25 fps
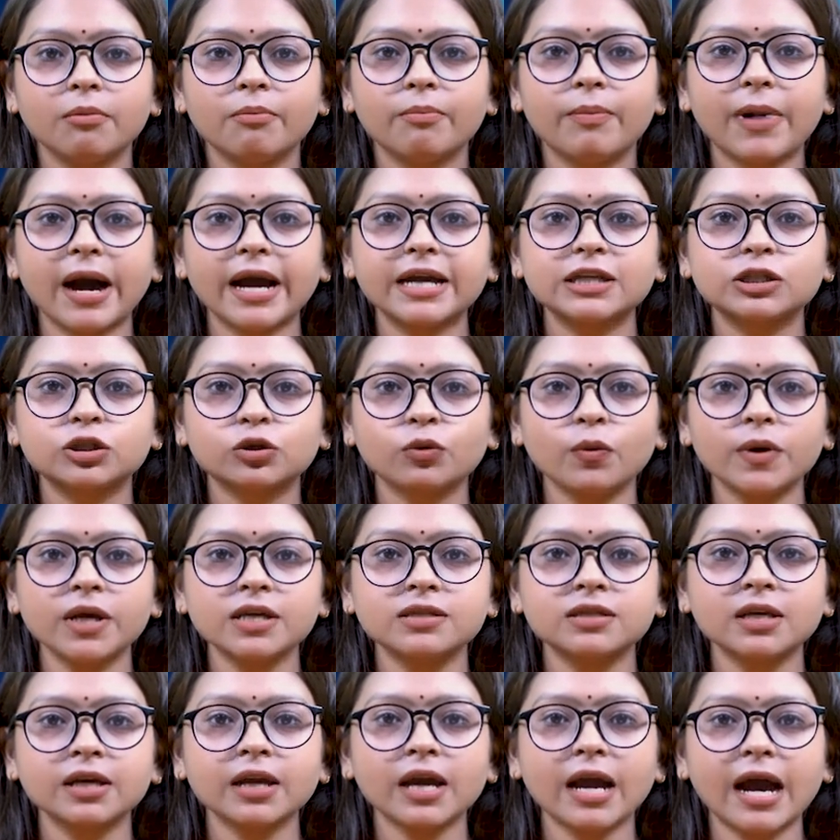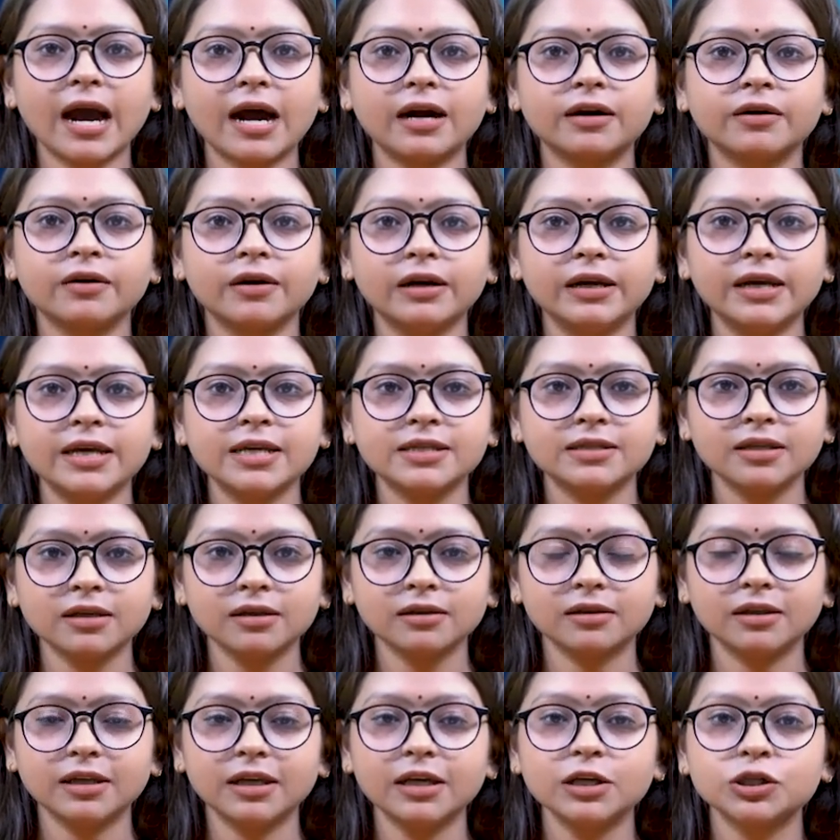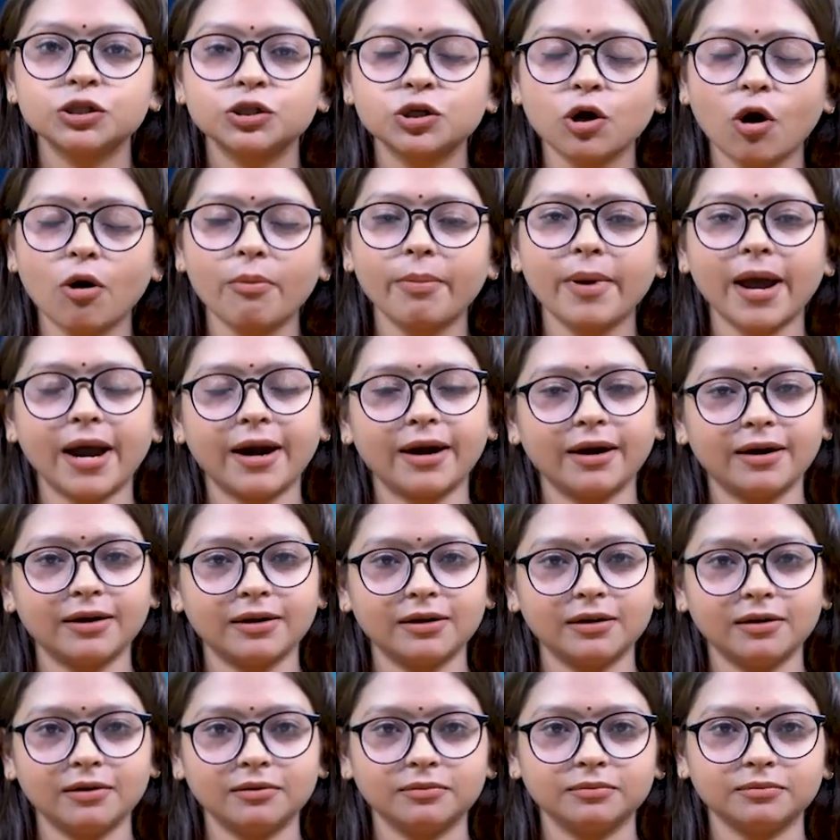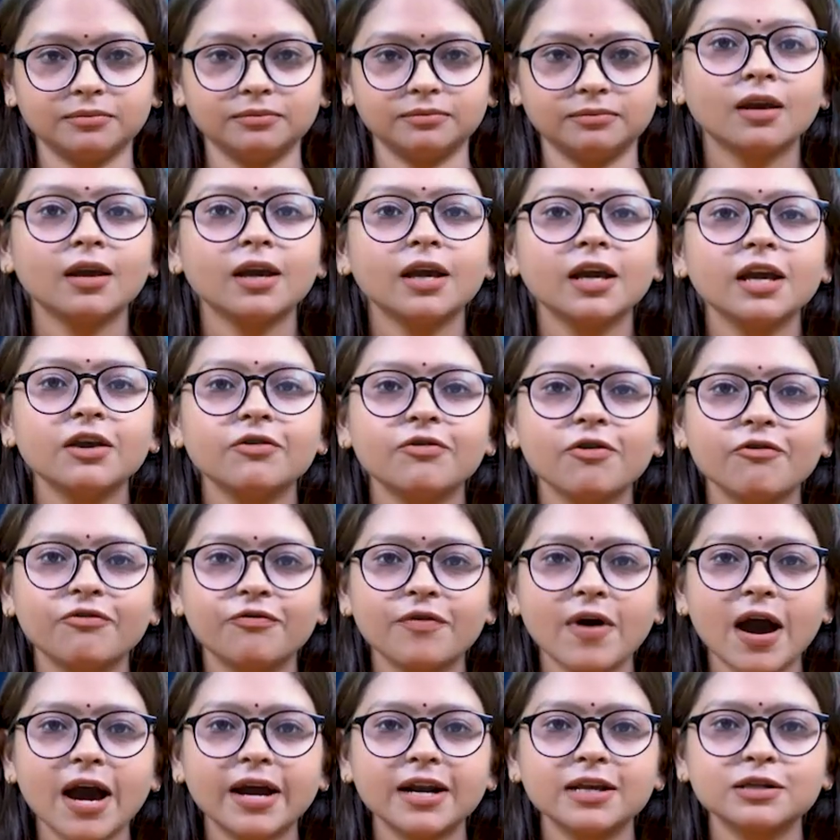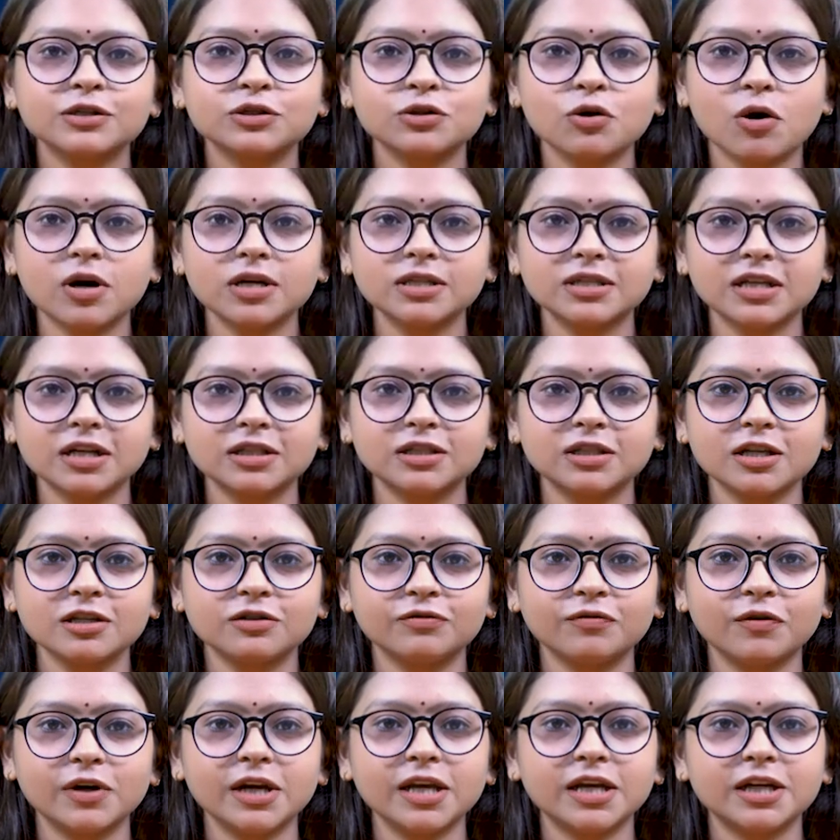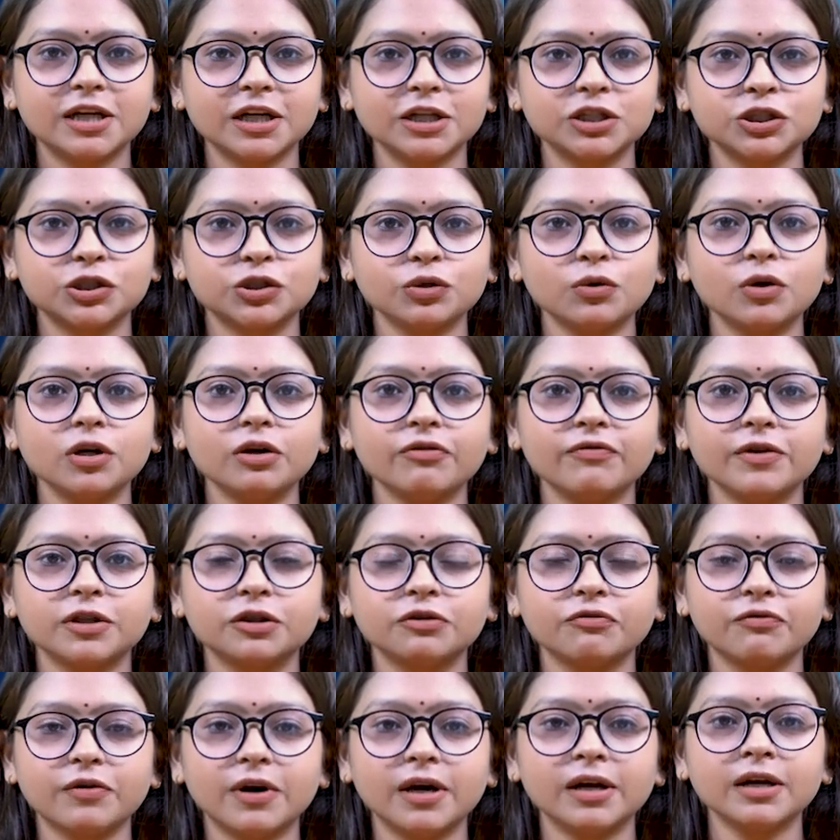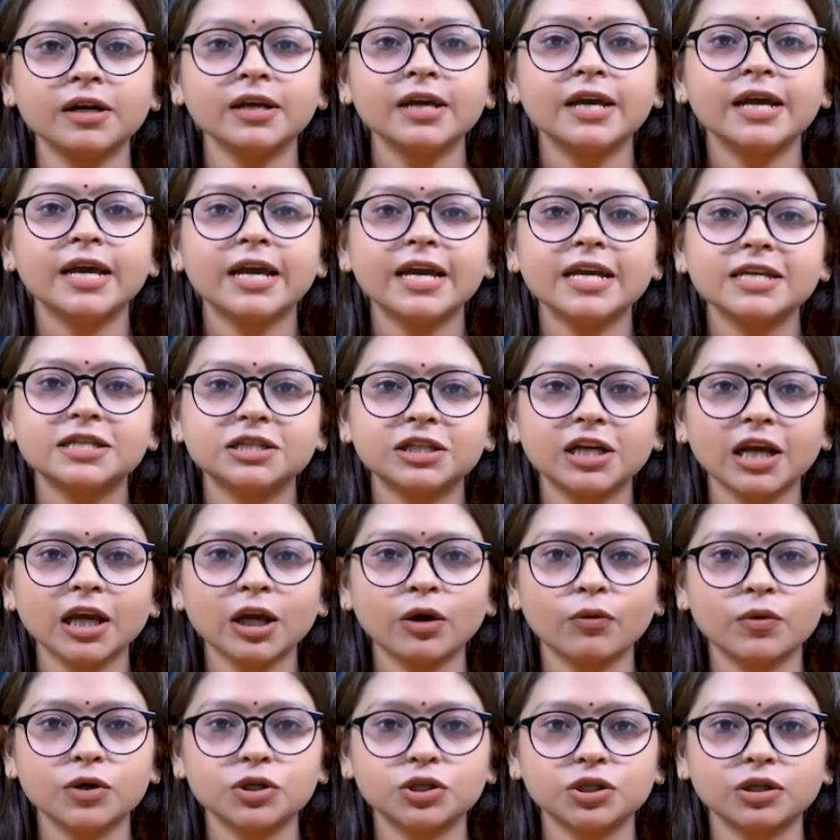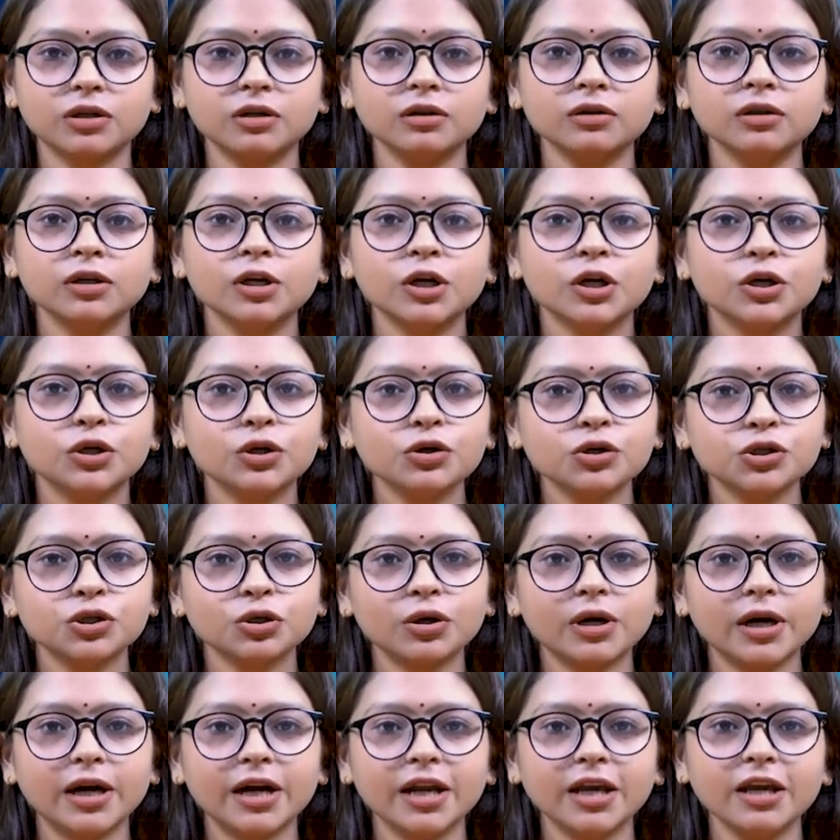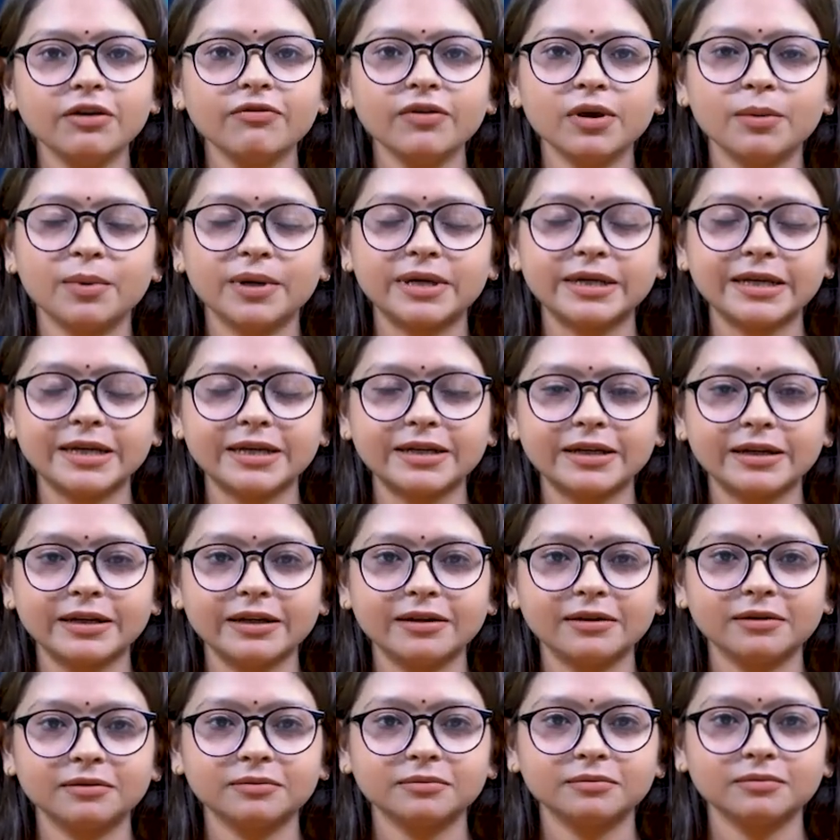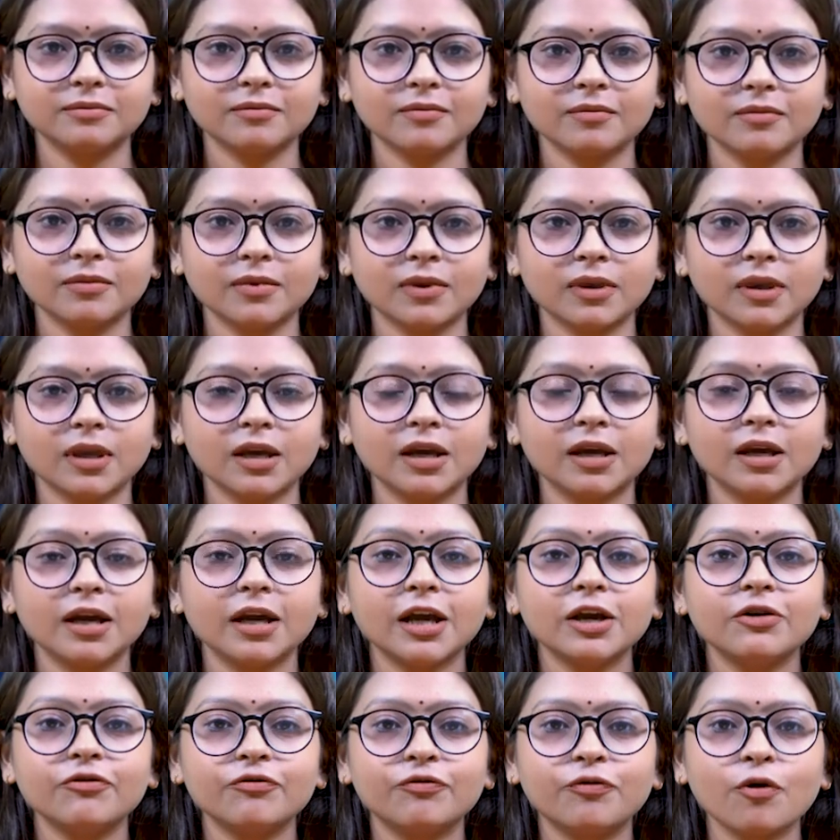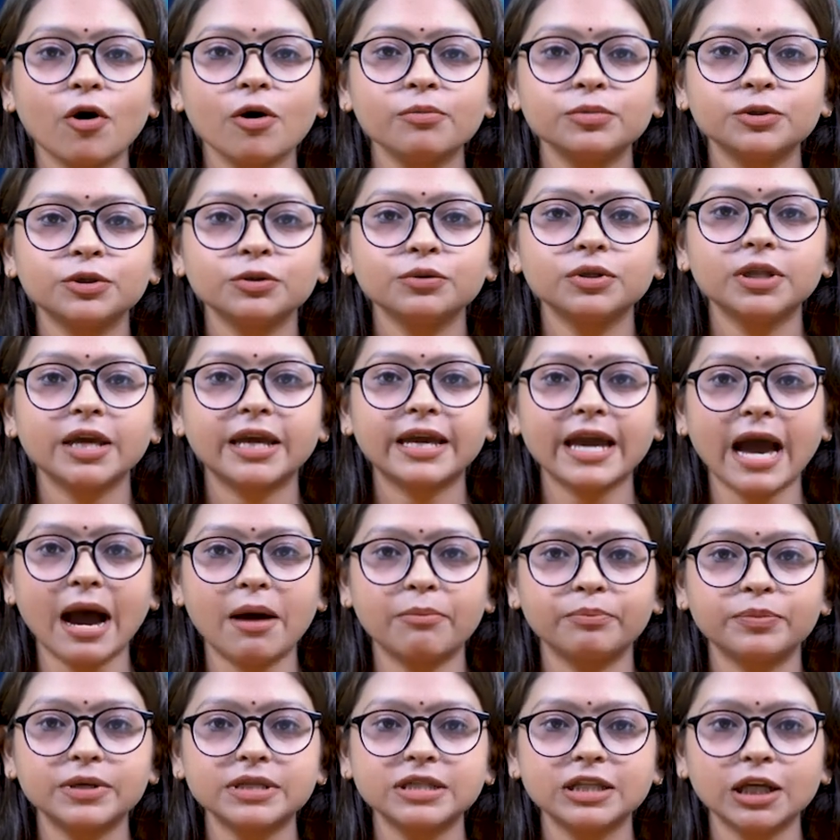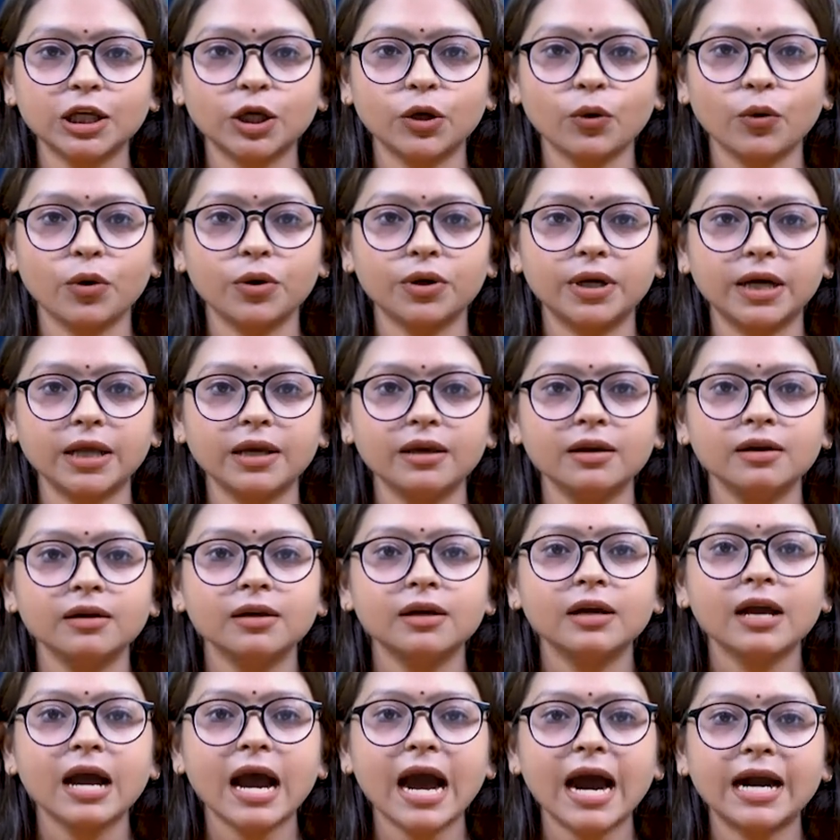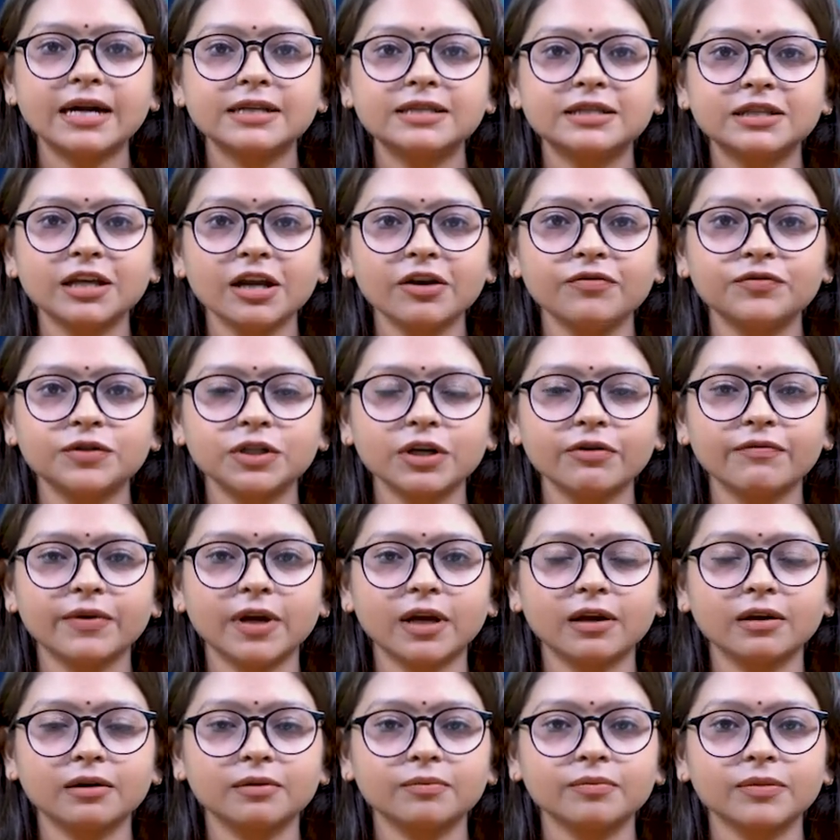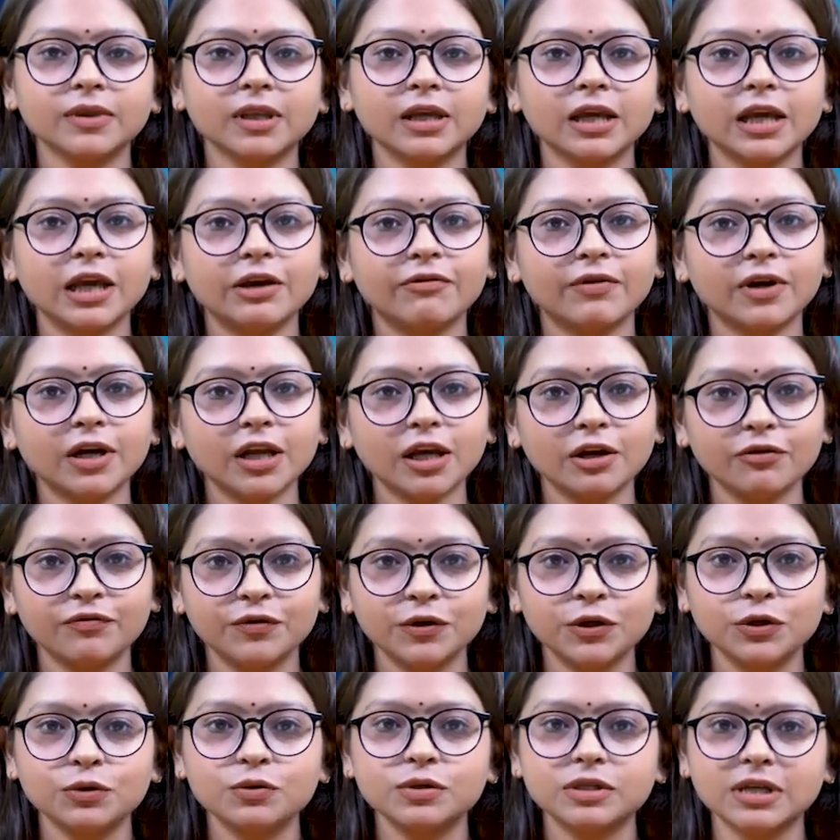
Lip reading: by squeezing and releasing the top handle. If a fire is not successfully controlled with one extinguisher, you should leave immediately. Inform to the campus security and safety wing even if you